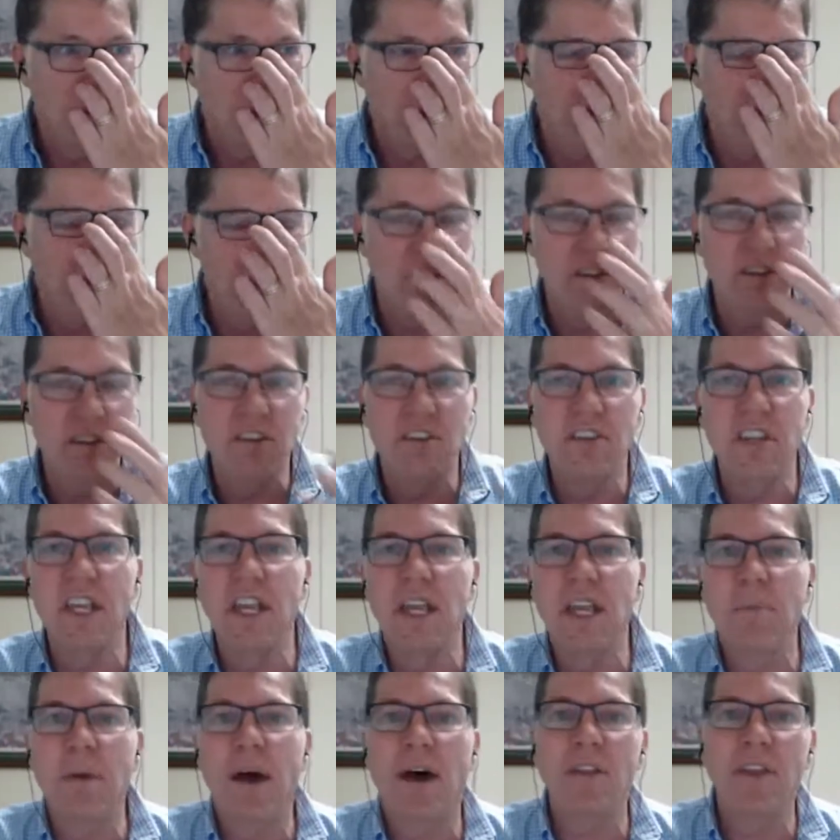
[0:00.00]
And then just
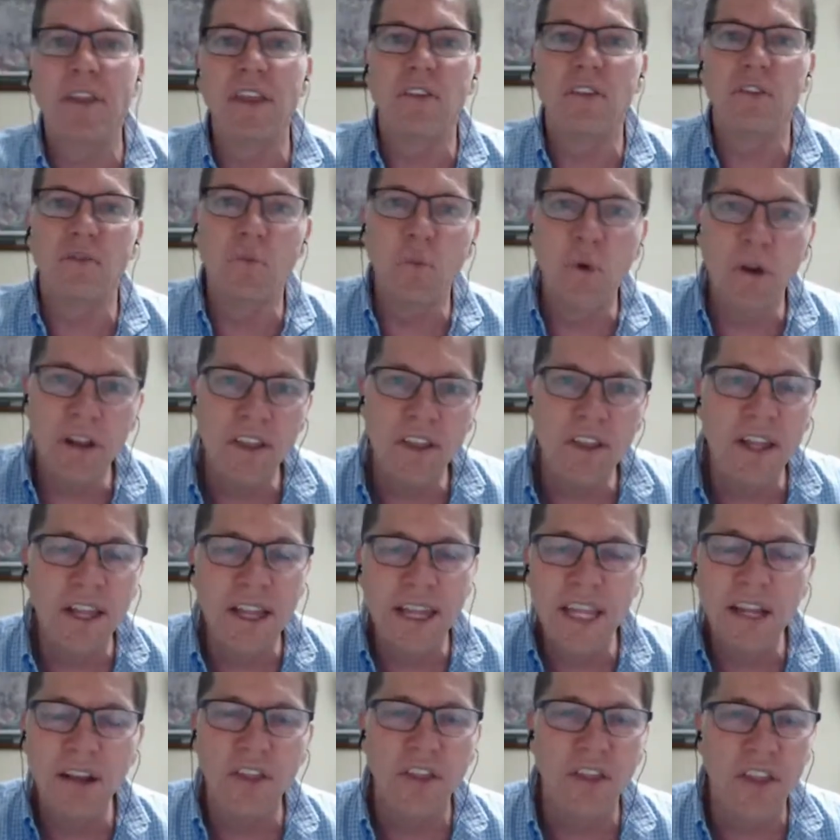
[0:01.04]
think about this. What are the
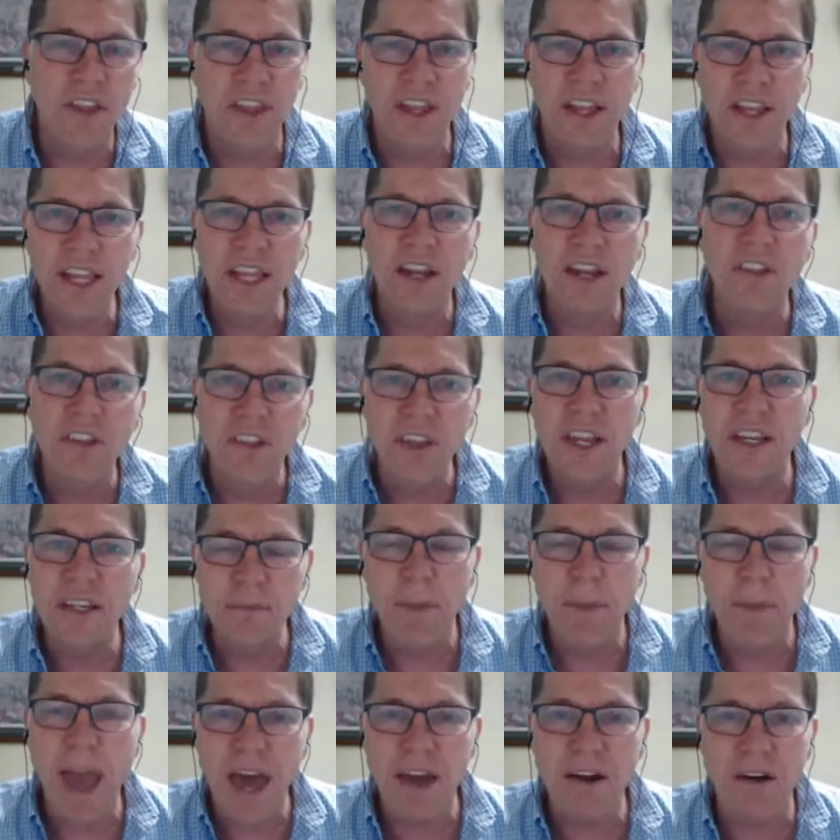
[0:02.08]
little things
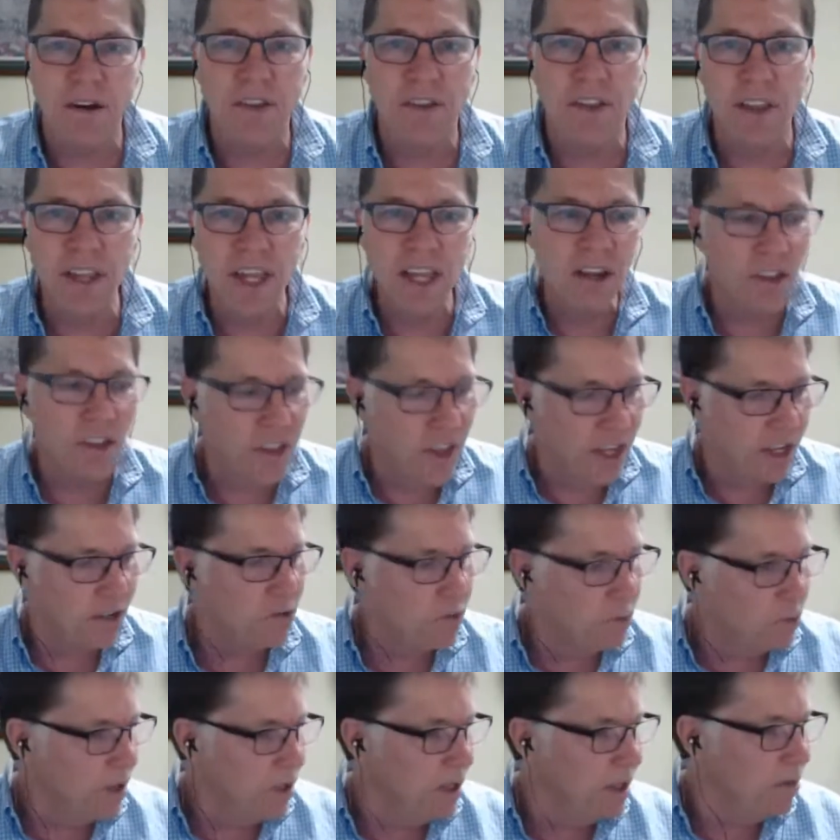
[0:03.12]
matter? The little things
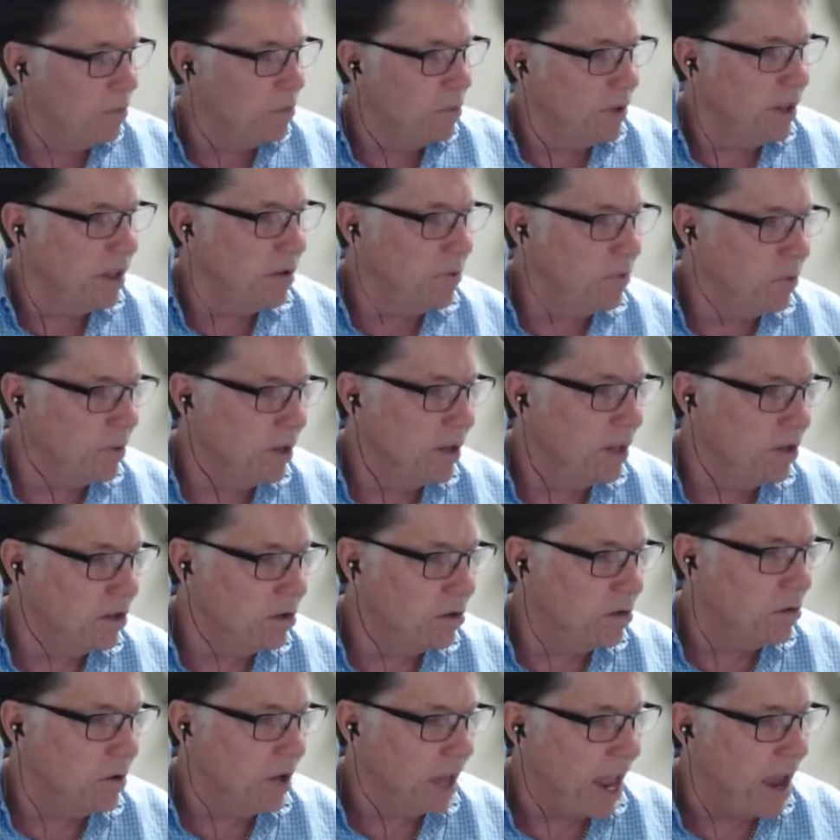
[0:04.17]
really, really, really
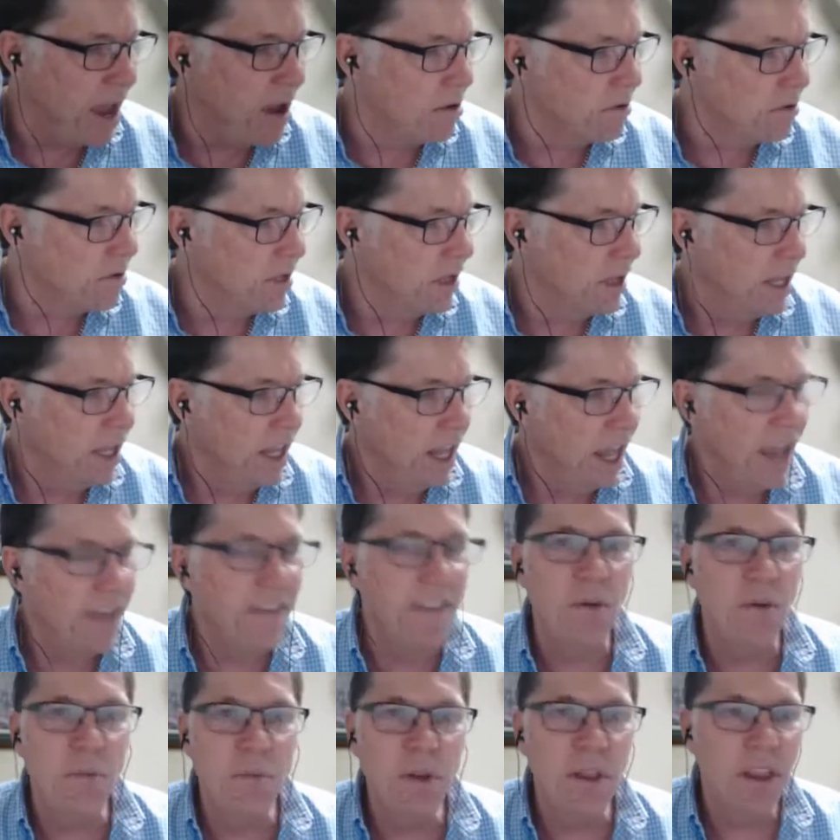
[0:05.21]
do count. And
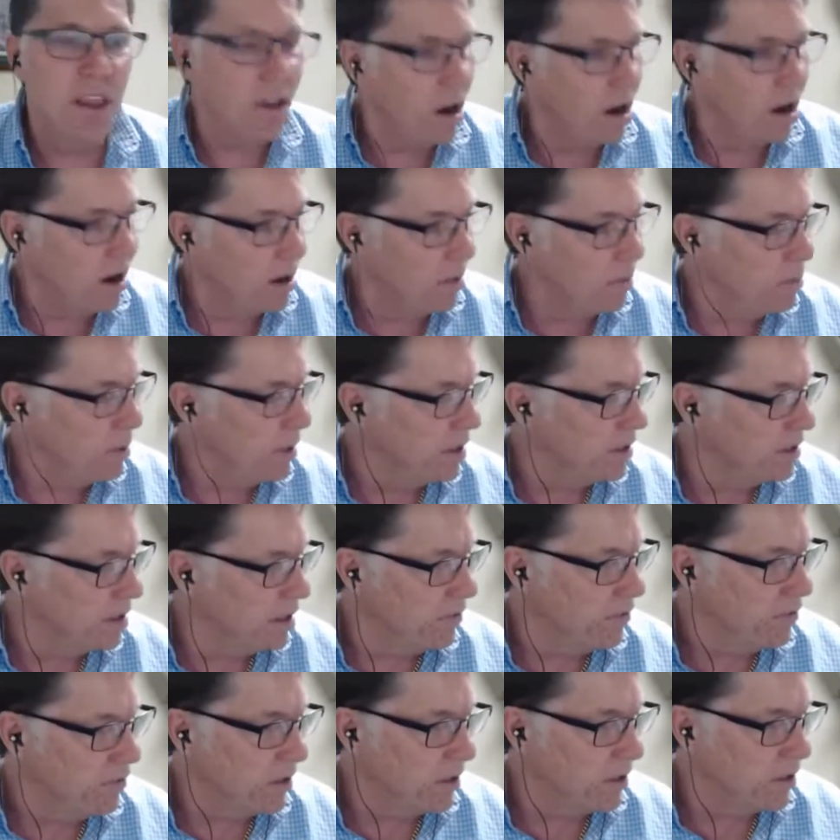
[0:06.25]
they really are a big
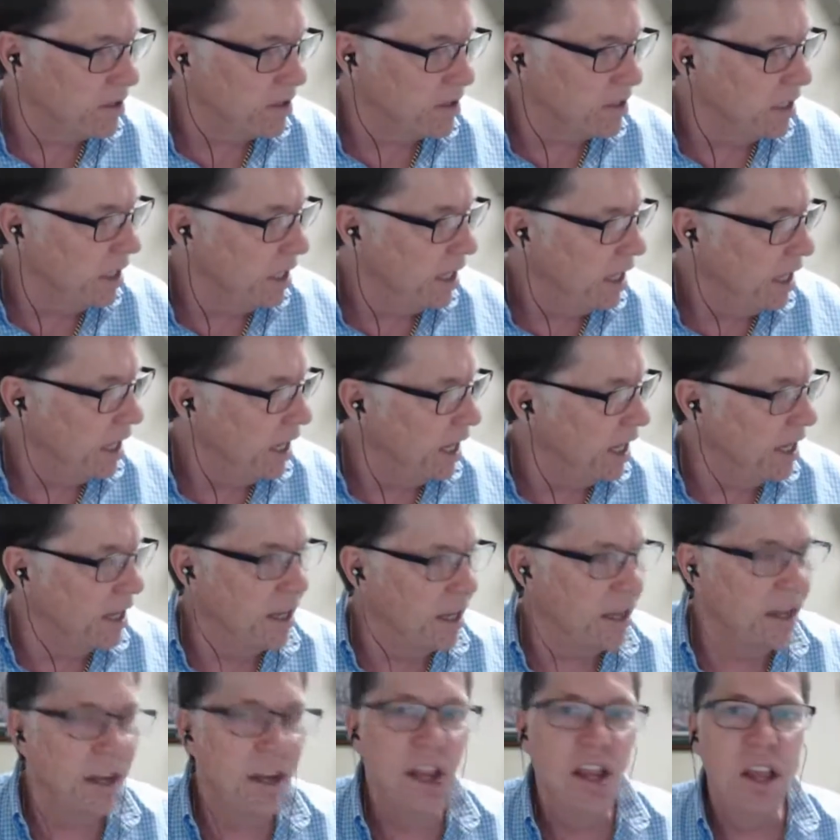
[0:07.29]
difference
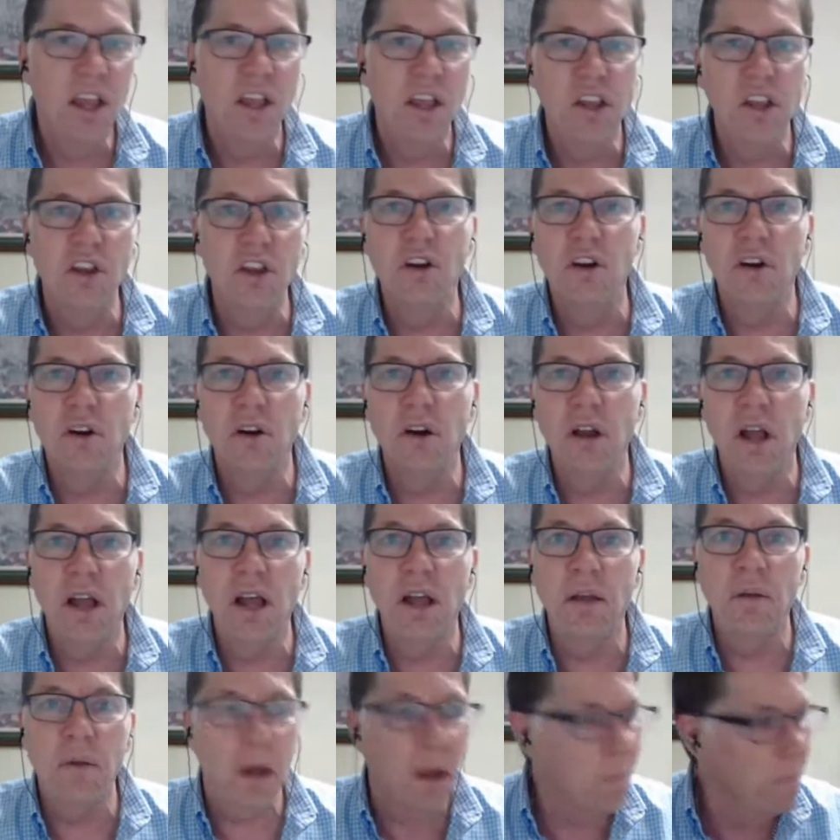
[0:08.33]
in your
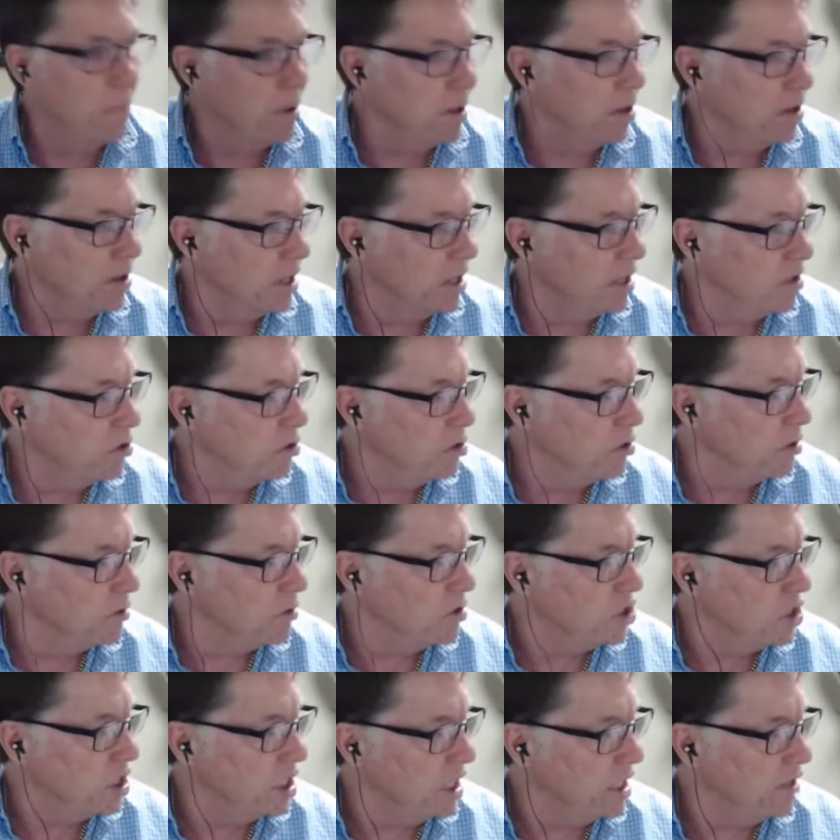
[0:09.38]
ability to
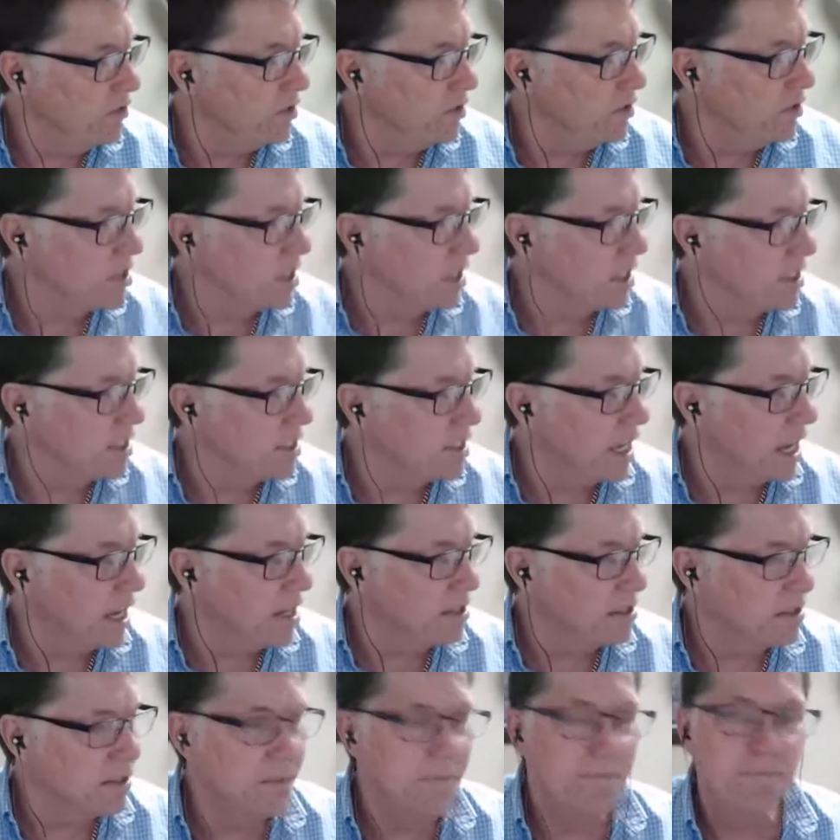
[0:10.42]
achieve
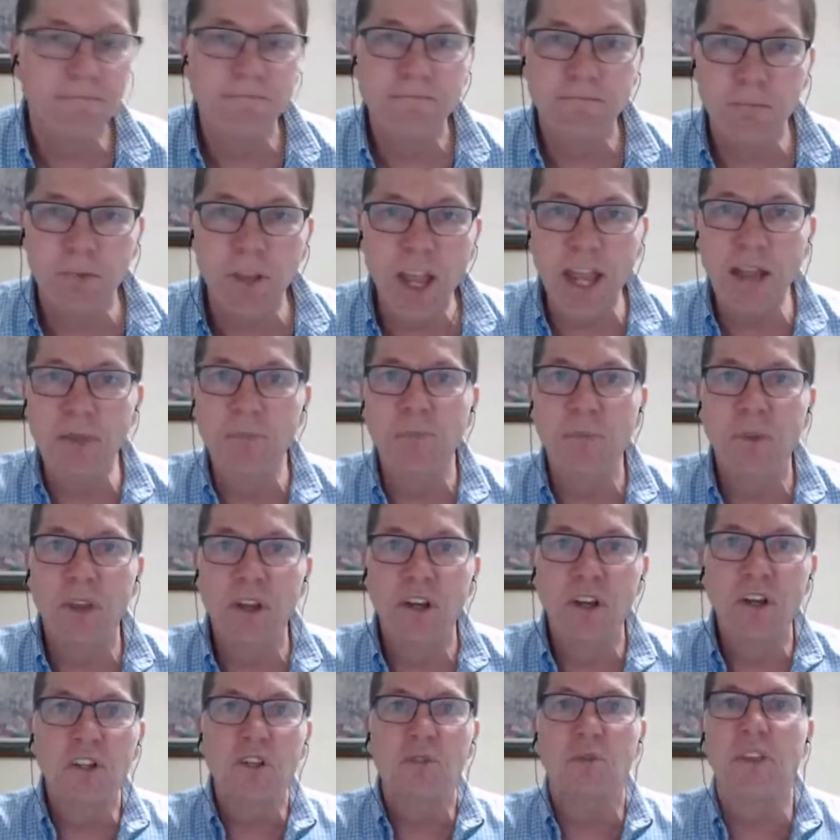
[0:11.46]
success. Okay.
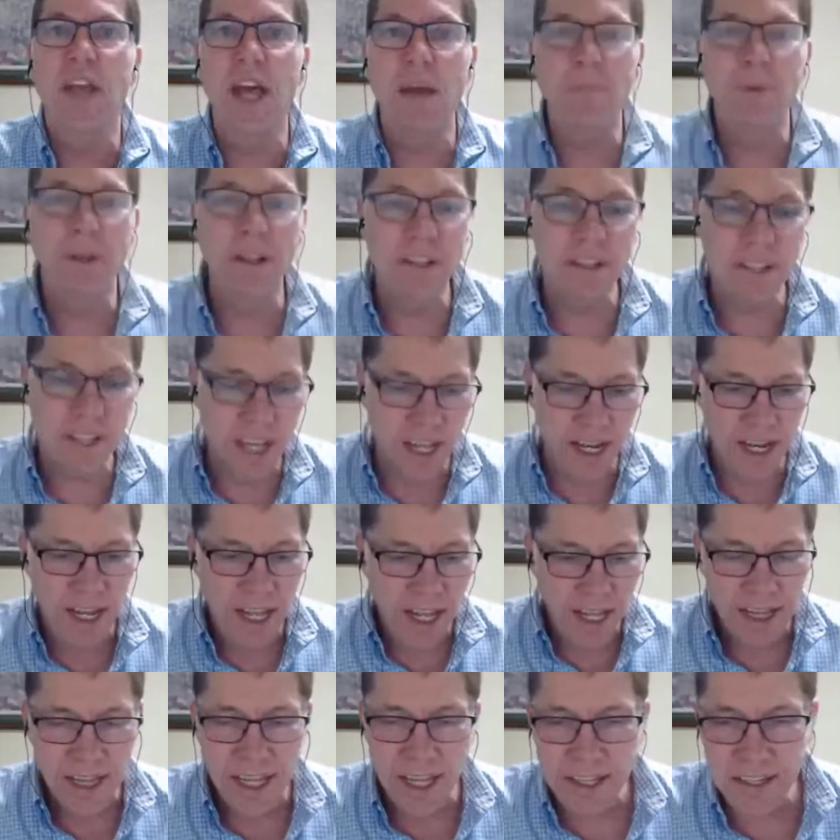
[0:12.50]
So with that being said,
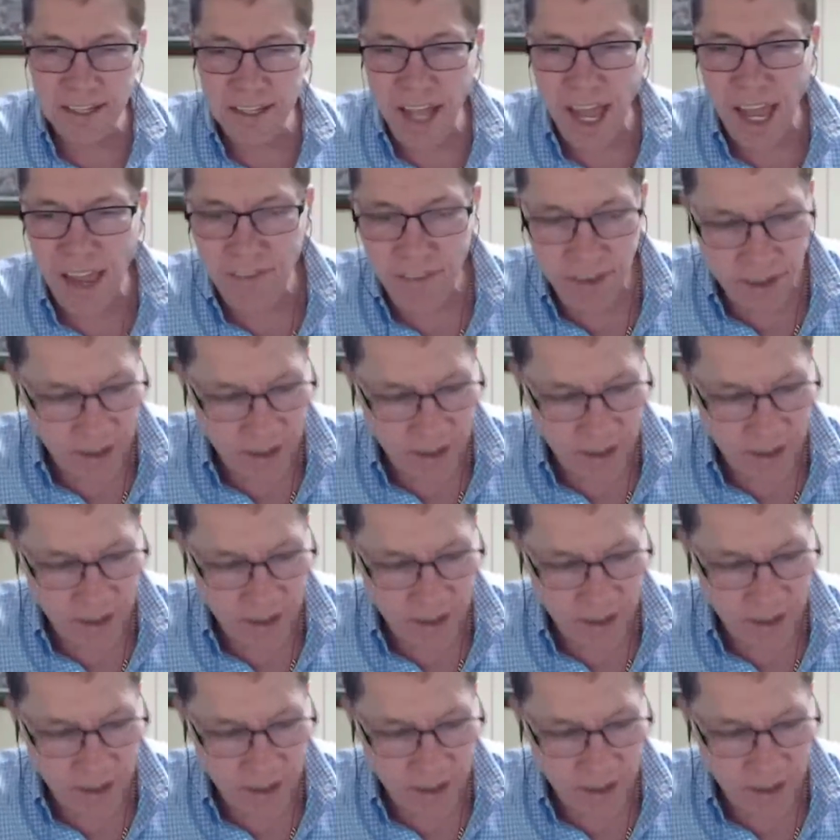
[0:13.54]
let's dive